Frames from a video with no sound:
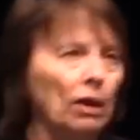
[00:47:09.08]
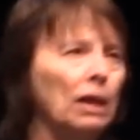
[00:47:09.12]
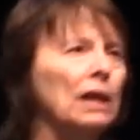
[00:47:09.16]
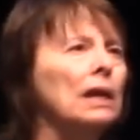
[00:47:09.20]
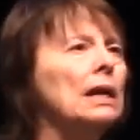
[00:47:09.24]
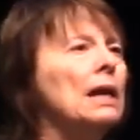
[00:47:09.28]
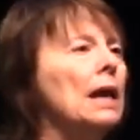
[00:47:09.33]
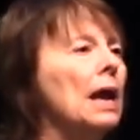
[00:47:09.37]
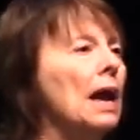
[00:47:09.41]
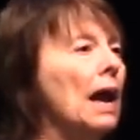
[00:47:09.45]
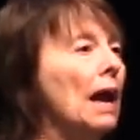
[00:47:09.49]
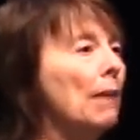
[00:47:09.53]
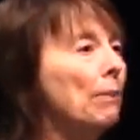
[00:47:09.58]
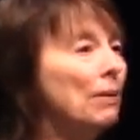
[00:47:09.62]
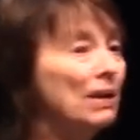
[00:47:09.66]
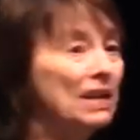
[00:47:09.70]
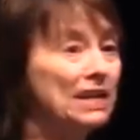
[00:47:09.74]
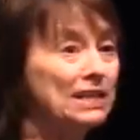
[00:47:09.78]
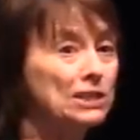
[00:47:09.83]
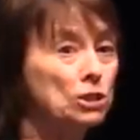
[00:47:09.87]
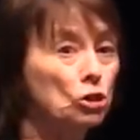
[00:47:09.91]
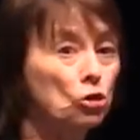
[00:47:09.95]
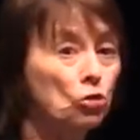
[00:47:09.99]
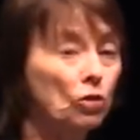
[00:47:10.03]
all right, but
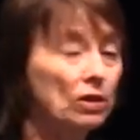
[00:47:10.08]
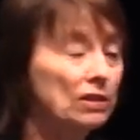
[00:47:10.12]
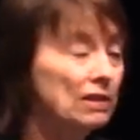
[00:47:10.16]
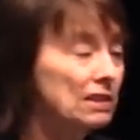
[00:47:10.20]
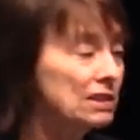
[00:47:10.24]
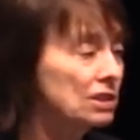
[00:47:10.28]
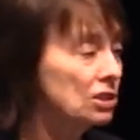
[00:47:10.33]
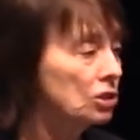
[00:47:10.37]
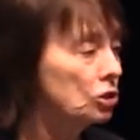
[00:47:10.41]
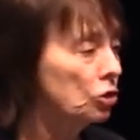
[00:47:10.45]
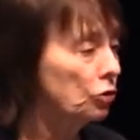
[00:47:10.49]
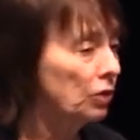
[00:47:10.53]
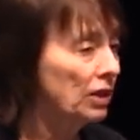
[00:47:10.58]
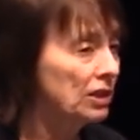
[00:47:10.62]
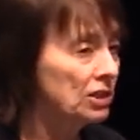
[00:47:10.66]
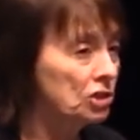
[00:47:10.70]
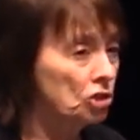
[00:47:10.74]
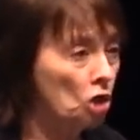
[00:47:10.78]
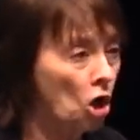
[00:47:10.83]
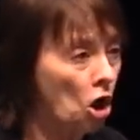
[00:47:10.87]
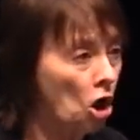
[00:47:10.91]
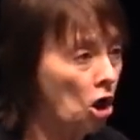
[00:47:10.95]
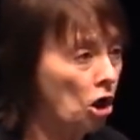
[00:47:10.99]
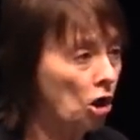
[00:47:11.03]
it's a great, this is a great
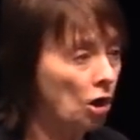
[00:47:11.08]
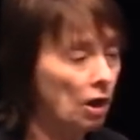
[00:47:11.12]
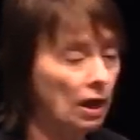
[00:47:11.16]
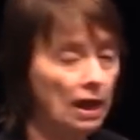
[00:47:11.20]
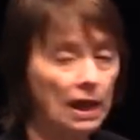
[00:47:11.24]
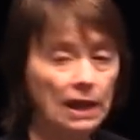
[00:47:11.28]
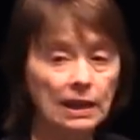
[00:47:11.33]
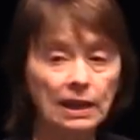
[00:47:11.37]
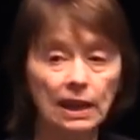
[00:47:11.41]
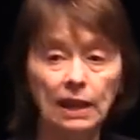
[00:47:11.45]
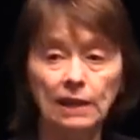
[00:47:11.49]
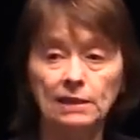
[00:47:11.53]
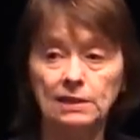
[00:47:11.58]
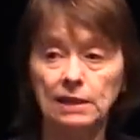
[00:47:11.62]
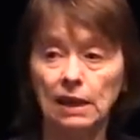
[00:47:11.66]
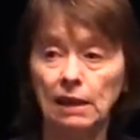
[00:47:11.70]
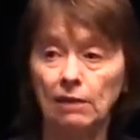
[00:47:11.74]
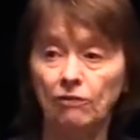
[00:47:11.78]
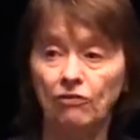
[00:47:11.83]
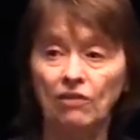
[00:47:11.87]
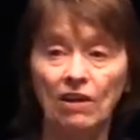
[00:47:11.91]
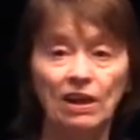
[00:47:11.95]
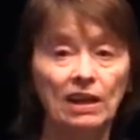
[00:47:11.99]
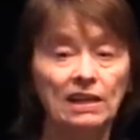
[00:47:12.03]
song, and it's
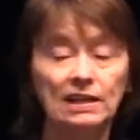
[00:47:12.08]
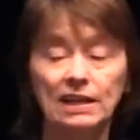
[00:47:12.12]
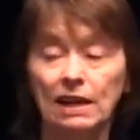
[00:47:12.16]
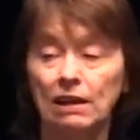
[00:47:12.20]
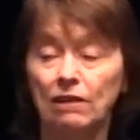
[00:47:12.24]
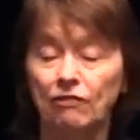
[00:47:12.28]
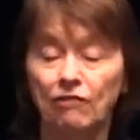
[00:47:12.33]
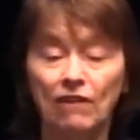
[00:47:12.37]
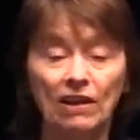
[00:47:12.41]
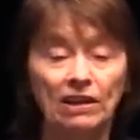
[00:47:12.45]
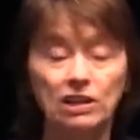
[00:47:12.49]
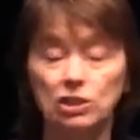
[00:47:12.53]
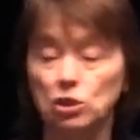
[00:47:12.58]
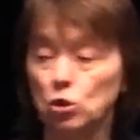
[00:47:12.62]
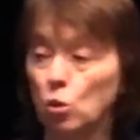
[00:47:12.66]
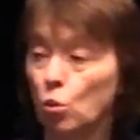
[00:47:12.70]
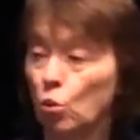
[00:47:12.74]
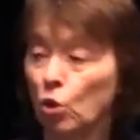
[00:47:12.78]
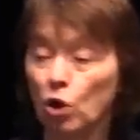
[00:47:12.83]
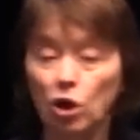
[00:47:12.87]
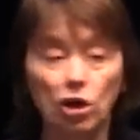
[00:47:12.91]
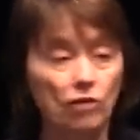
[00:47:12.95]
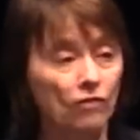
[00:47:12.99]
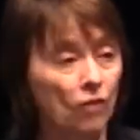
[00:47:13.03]
in, in fact it's a
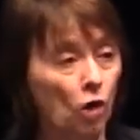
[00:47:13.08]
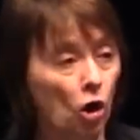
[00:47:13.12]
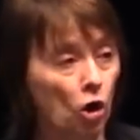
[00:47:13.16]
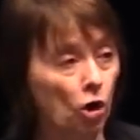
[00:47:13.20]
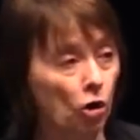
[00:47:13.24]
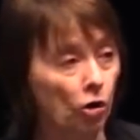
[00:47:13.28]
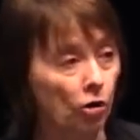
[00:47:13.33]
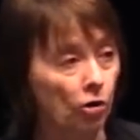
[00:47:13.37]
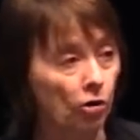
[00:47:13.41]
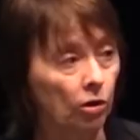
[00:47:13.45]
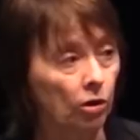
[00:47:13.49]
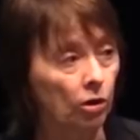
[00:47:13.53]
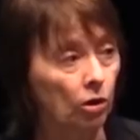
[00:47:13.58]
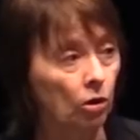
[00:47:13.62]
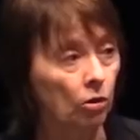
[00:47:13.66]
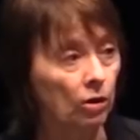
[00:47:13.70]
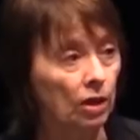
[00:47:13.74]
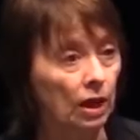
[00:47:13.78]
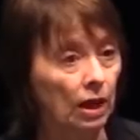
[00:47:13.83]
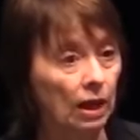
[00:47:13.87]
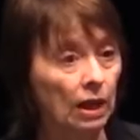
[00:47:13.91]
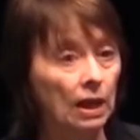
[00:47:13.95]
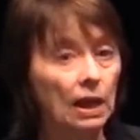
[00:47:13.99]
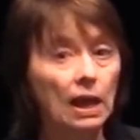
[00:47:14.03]
work of art,
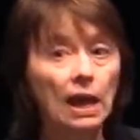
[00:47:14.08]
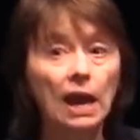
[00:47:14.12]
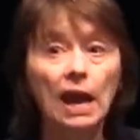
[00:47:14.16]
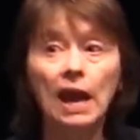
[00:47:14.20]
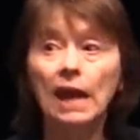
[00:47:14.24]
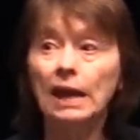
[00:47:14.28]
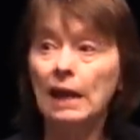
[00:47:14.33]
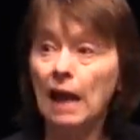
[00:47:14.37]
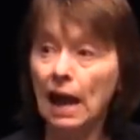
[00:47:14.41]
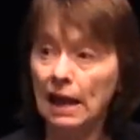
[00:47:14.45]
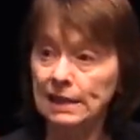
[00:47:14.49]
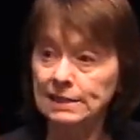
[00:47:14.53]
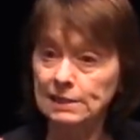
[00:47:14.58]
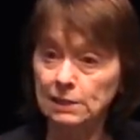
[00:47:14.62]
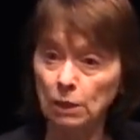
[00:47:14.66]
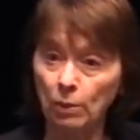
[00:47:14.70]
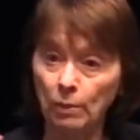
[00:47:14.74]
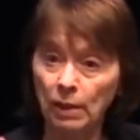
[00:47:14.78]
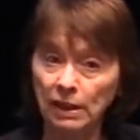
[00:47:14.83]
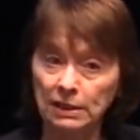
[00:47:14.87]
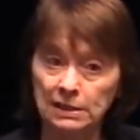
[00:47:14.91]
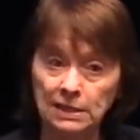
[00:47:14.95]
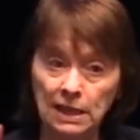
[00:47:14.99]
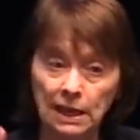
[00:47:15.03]
okay, and I still
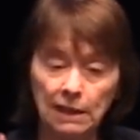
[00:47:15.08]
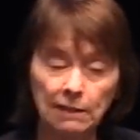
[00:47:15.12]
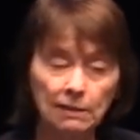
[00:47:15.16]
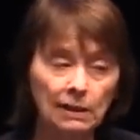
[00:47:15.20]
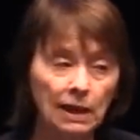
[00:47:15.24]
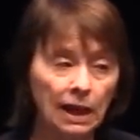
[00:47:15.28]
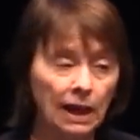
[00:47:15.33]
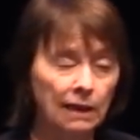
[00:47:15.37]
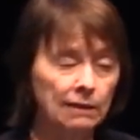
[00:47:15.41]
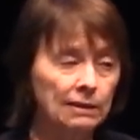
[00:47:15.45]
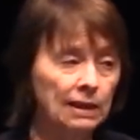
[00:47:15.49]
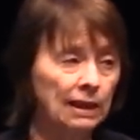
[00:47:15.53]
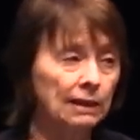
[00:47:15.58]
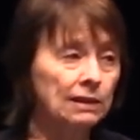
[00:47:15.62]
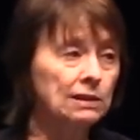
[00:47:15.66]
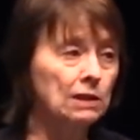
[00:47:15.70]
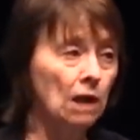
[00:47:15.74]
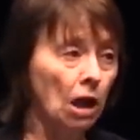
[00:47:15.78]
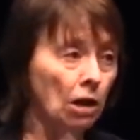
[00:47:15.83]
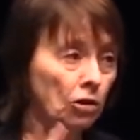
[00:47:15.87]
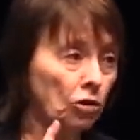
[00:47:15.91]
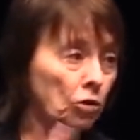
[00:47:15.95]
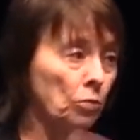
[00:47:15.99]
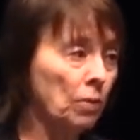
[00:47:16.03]
maintain that that,
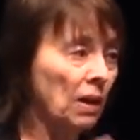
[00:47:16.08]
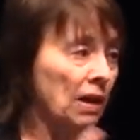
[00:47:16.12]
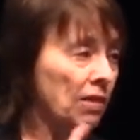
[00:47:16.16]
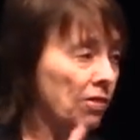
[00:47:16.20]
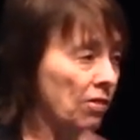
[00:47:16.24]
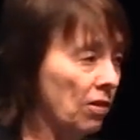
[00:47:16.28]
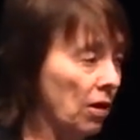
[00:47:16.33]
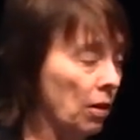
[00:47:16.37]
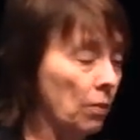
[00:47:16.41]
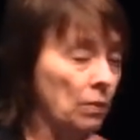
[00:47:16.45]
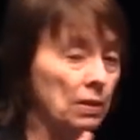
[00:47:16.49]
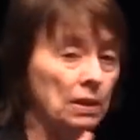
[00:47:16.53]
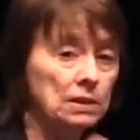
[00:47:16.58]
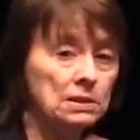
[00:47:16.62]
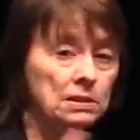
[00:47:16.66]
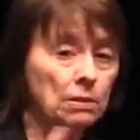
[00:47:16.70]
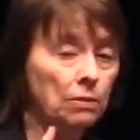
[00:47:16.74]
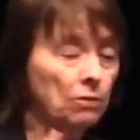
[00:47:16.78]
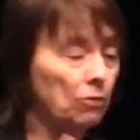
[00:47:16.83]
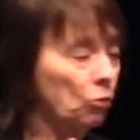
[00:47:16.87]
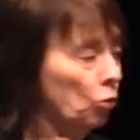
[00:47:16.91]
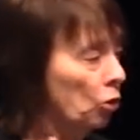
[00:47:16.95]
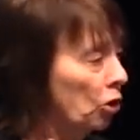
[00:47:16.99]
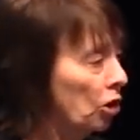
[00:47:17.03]
that under my thumb is
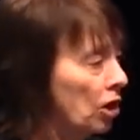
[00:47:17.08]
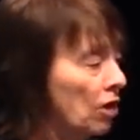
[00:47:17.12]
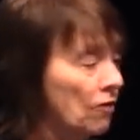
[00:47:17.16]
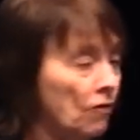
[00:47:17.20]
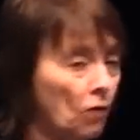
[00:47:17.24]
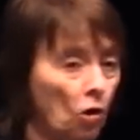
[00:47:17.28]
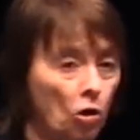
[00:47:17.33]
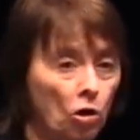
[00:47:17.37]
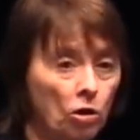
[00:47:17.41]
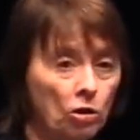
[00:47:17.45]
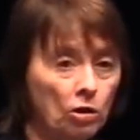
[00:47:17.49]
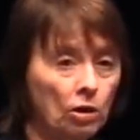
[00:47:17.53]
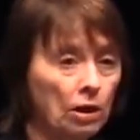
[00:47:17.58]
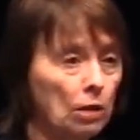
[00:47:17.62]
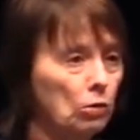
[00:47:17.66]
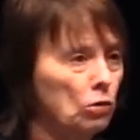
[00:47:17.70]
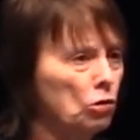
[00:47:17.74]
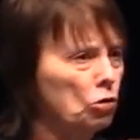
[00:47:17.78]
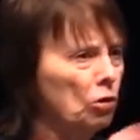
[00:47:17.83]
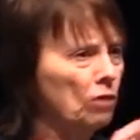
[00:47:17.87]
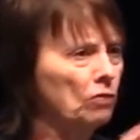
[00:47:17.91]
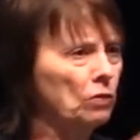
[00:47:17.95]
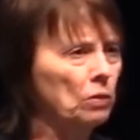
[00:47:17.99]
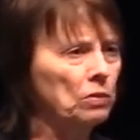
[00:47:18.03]
a work of art. Okay,
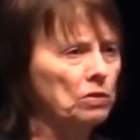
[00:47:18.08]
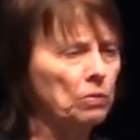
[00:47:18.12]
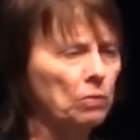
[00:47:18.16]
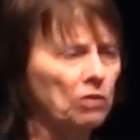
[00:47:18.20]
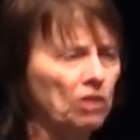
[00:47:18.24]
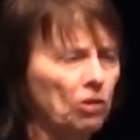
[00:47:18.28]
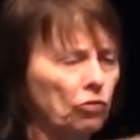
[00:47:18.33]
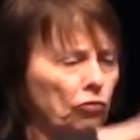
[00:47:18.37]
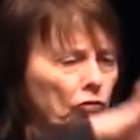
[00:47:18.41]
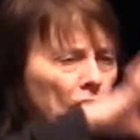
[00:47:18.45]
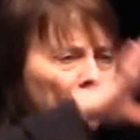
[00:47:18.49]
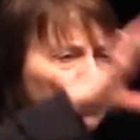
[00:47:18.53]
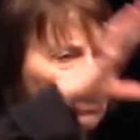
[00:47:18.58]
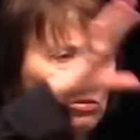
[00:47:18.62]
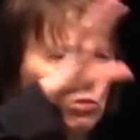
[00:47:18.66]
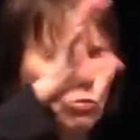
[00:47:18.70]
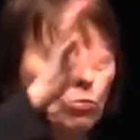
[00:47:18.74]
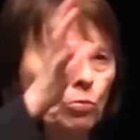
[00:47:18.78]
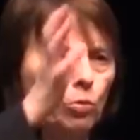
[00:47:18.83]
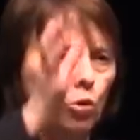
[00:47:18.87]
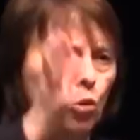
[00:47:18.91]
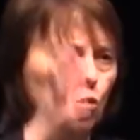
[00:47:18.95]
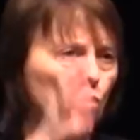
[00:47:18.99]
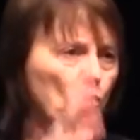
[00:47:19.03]
you had the, the incredible
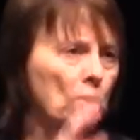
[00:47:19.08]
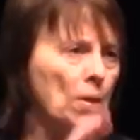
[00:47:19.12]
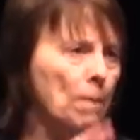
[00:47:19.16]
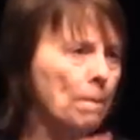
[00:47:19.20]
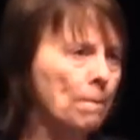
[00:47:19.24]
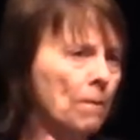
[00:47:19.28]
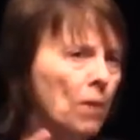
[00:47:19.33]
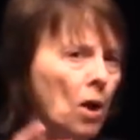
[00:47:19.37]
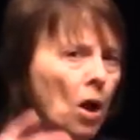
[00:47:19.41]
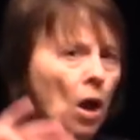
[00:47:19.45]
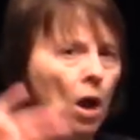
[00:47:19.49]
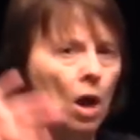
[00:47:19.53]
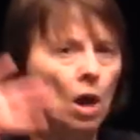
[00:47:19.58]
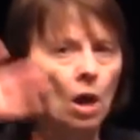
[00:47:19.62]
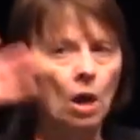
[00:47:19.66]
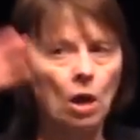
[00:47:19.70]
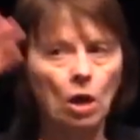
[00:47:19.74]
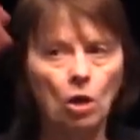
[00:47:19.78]
marimba,